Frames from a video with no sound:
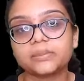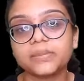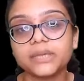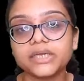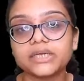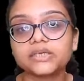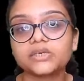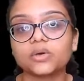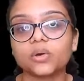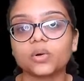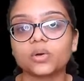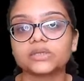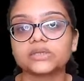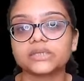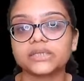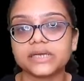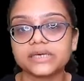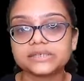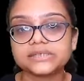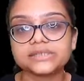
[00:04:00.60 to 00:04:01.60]
meet on
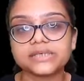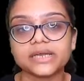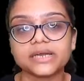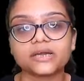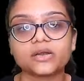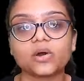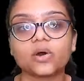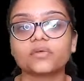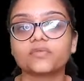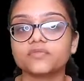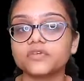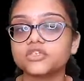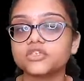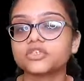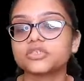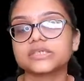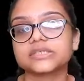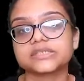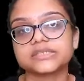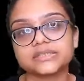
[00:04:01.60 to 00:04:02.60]
that side on
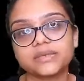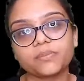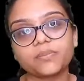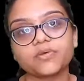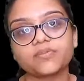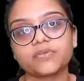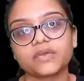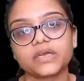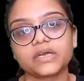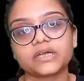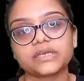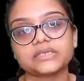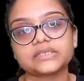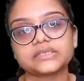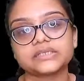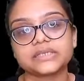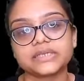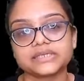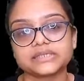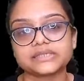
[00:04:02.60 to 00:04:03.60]
which the sum of angle
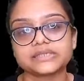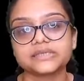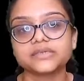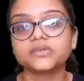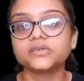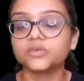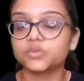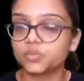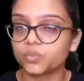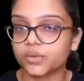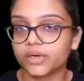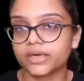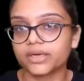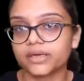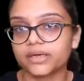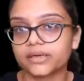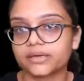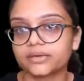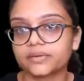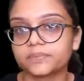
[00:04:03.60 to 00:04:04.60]
is less than two right
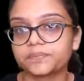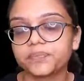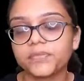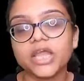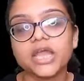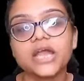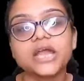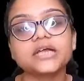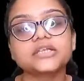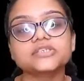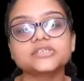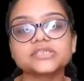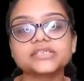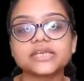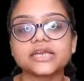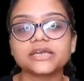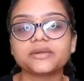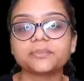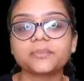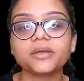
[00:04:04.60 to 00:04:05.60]
angles. Just
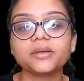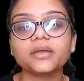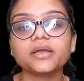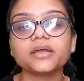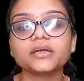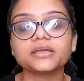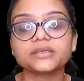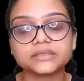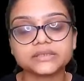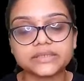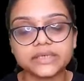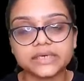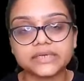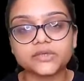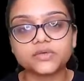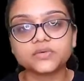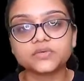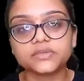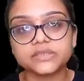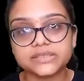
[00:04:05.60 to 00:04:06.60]
let me tell
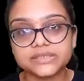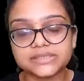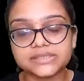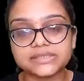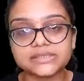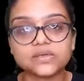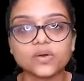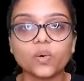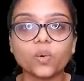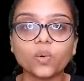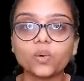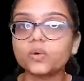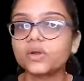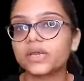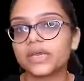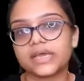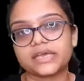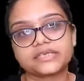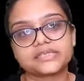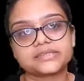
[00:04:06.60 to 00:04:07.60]
you this
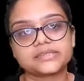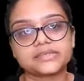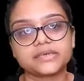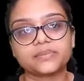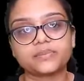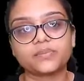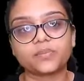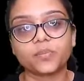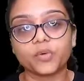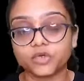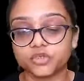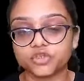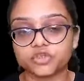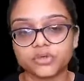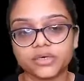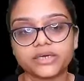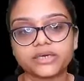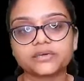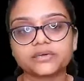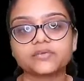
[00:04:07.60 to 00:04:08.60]
whole axiom
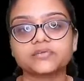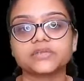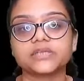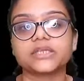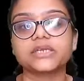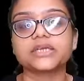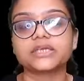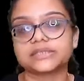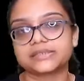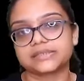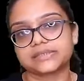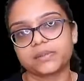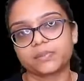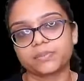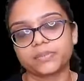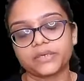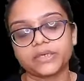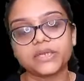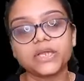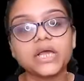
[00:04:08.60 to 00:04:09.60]
postulate with an example.
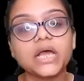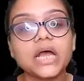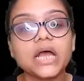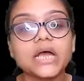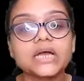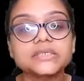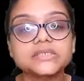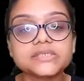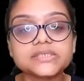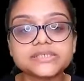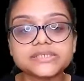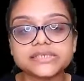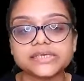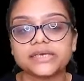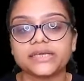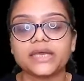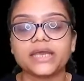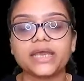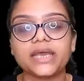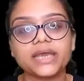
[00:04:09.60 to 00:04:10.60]
Just
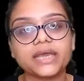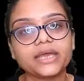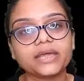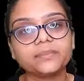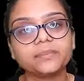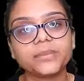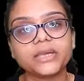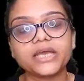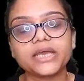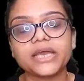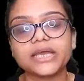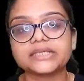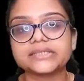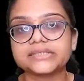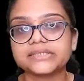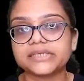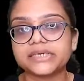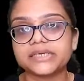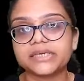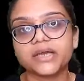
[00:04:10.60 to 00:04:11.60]
see, A, B and
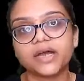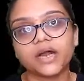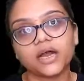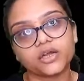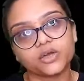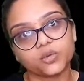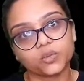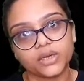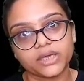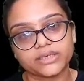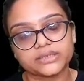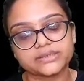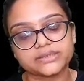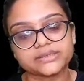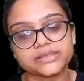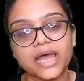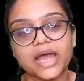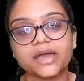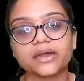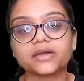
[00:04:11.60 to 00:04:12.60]
CD are two
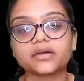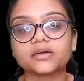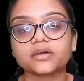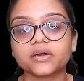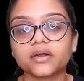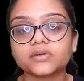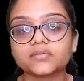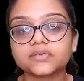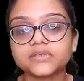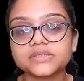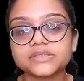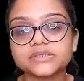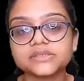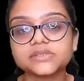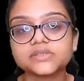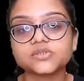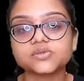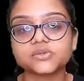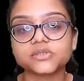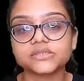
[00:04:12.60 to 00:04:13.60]
lines, and a
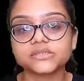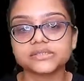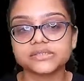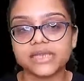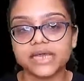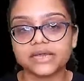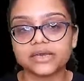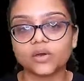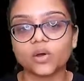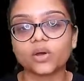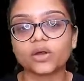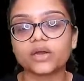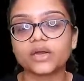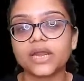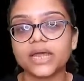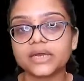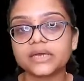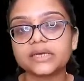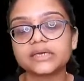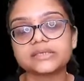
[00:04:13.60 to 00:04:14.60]
transversal to this line or a
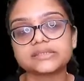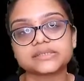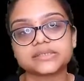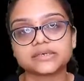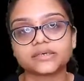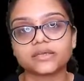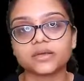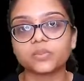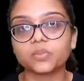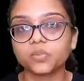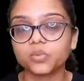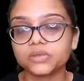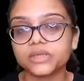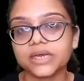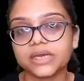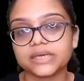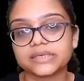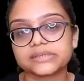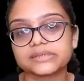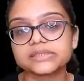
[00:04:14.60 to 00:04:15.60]
line intersecting both the
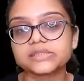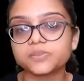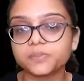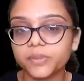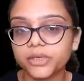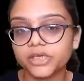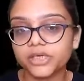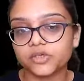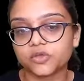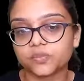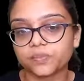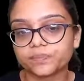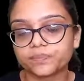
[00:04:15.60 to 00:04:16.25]
lines is PQ.